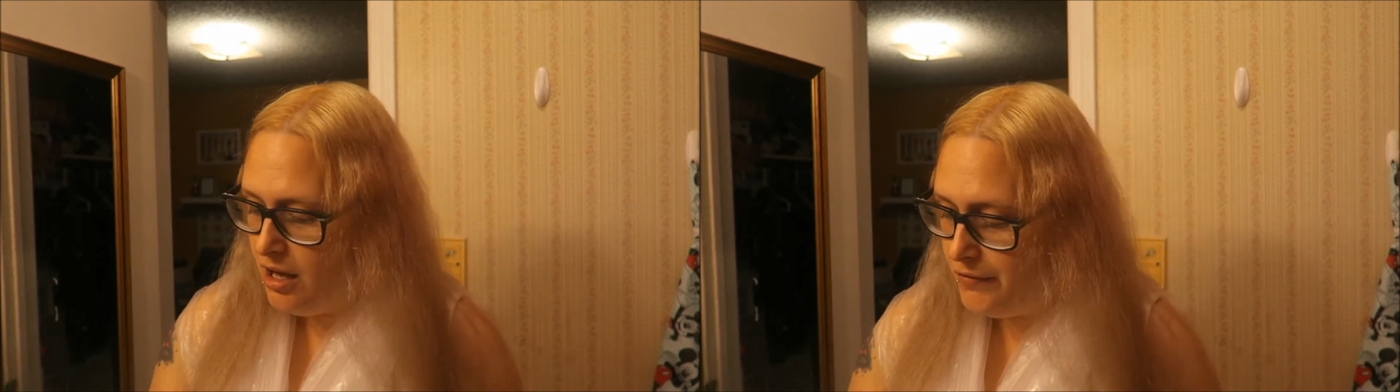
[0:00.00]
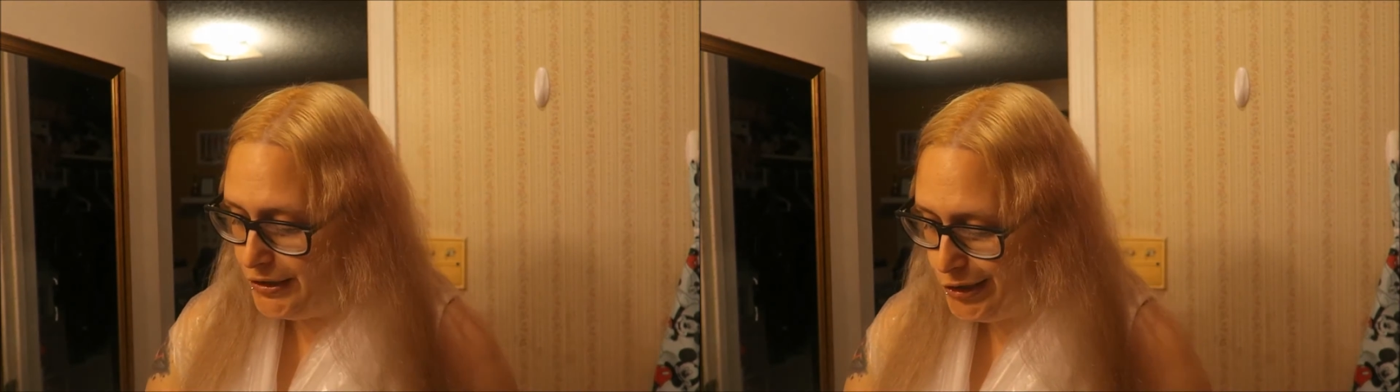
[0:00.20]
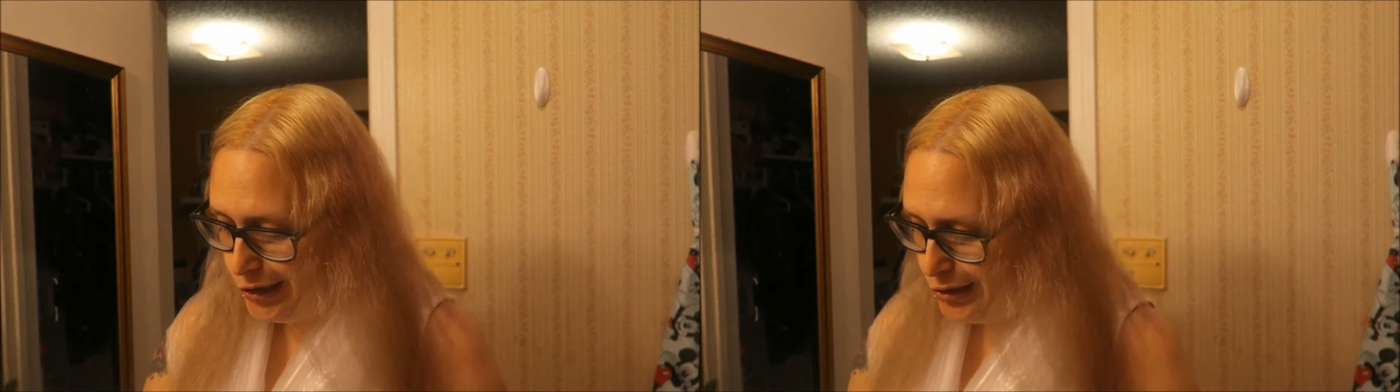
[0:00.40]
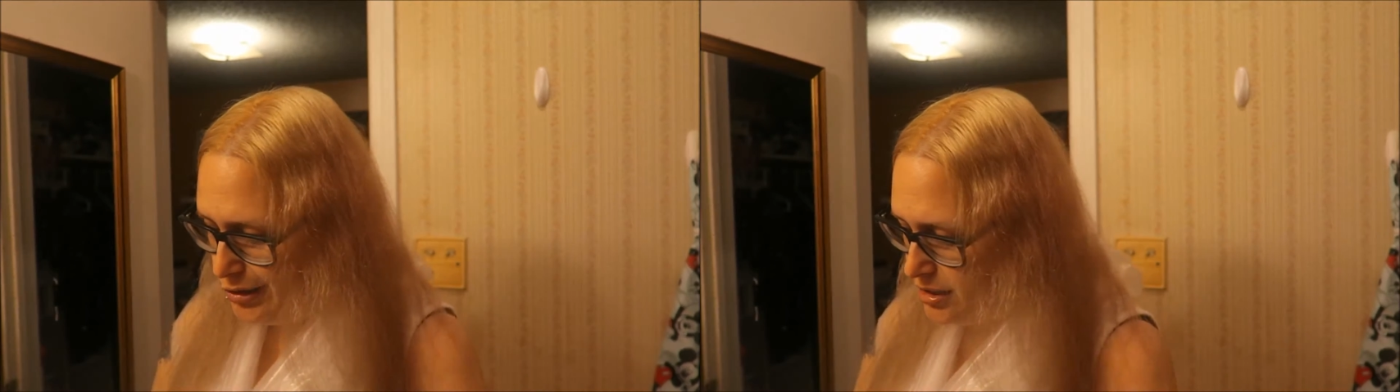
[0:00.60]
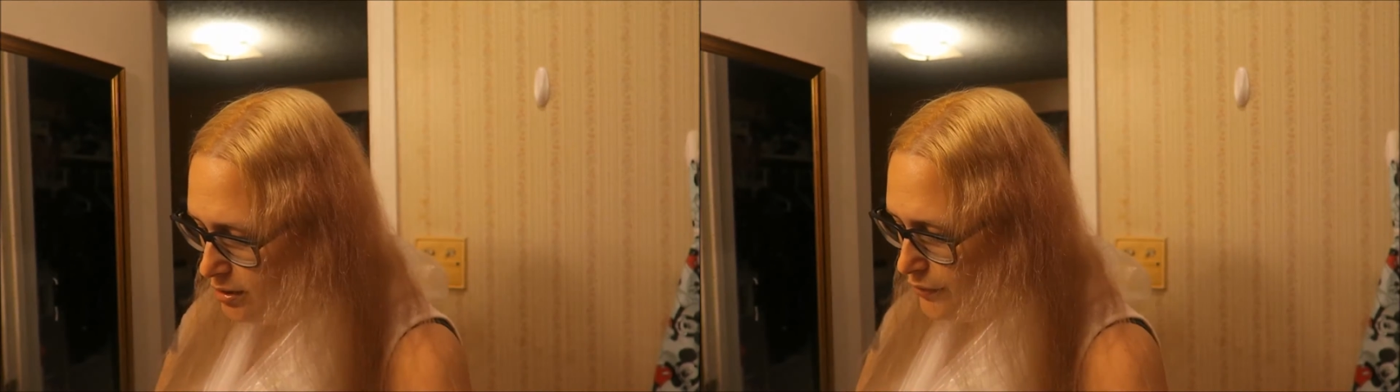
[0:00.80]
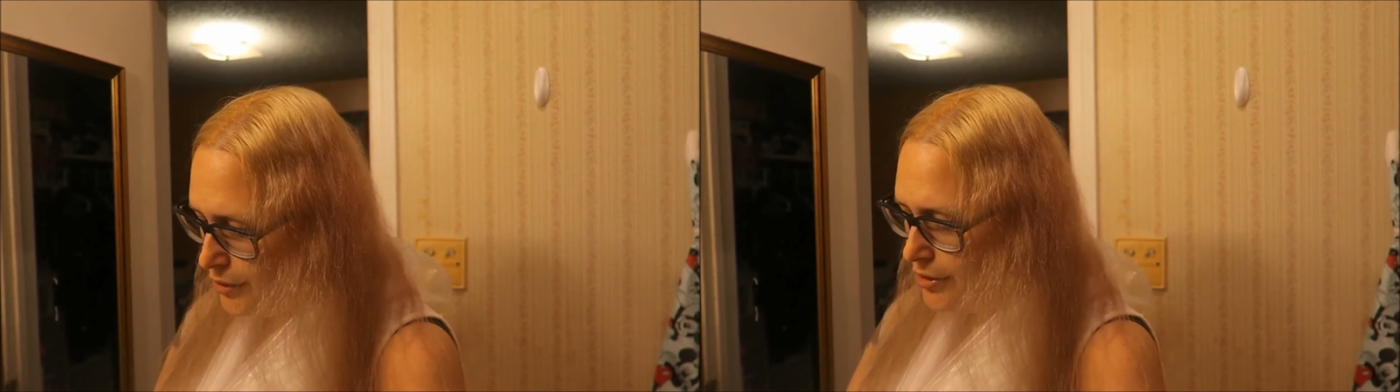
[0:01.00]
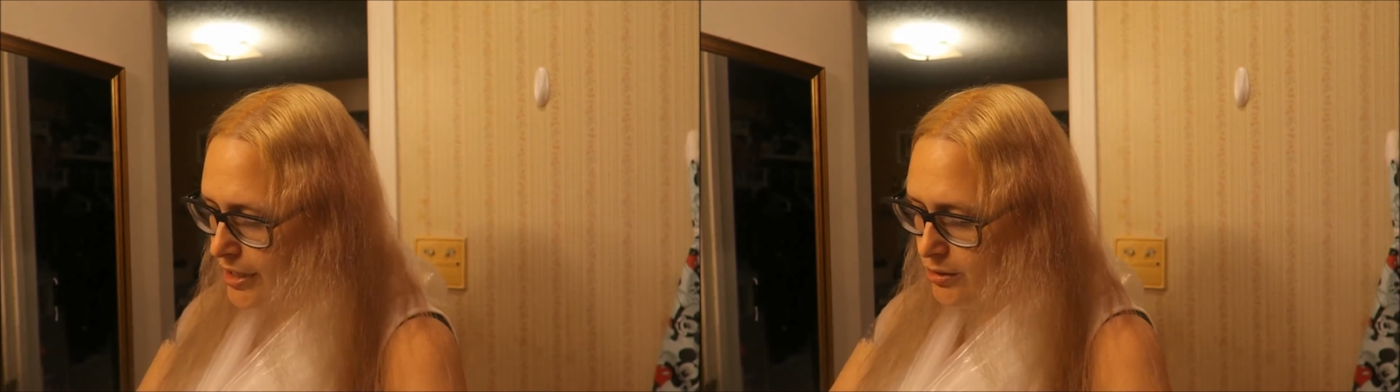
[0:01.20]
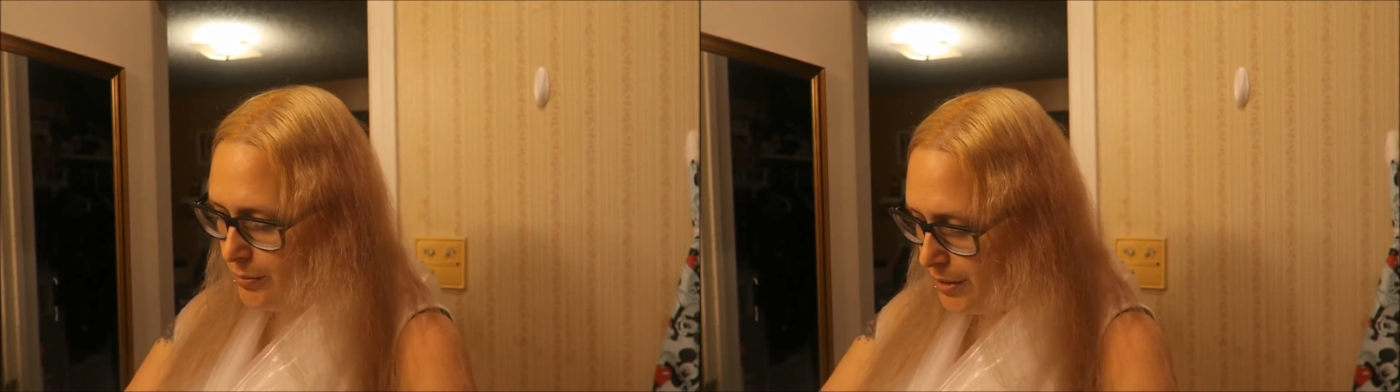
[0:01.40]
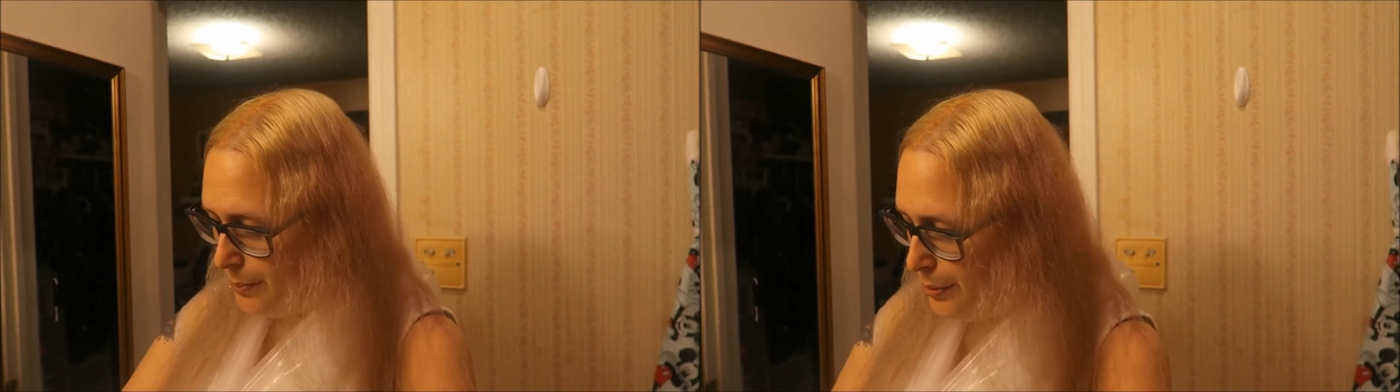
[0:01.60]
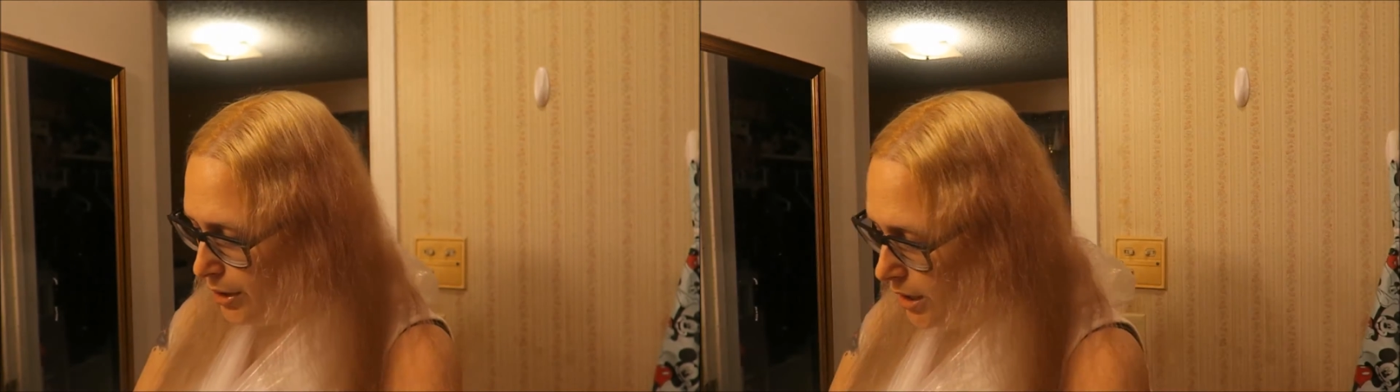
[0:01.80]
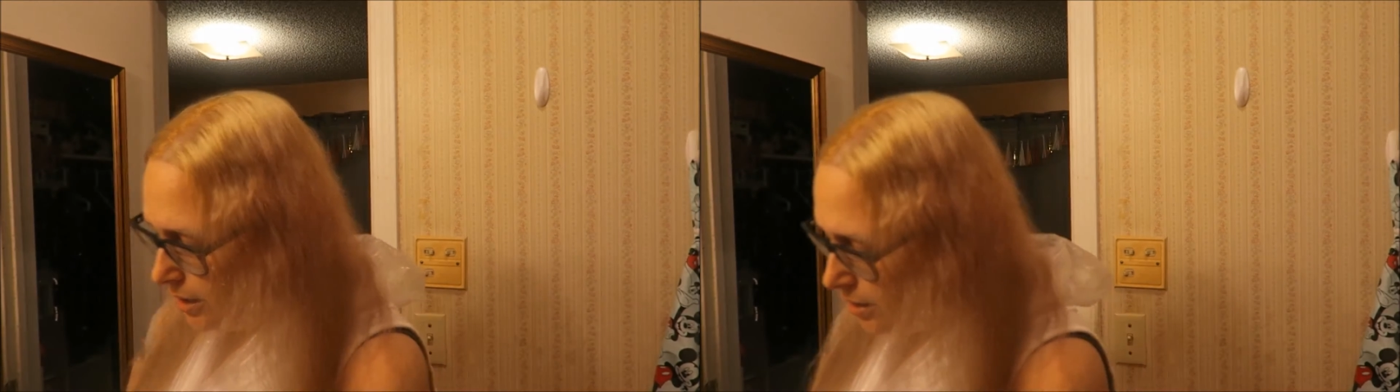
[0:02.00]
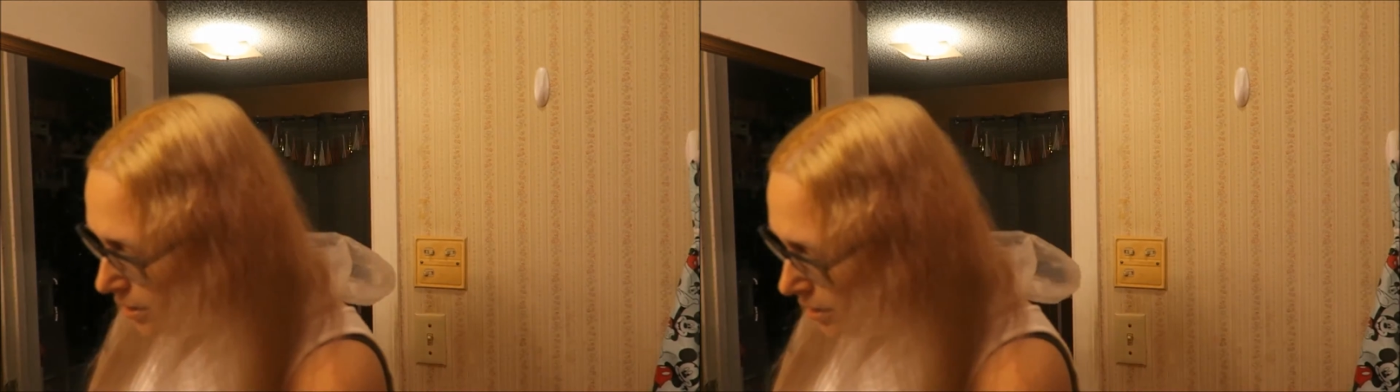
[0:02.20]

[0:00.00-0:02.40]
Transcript: of a darker silver gray. So I'm gonna put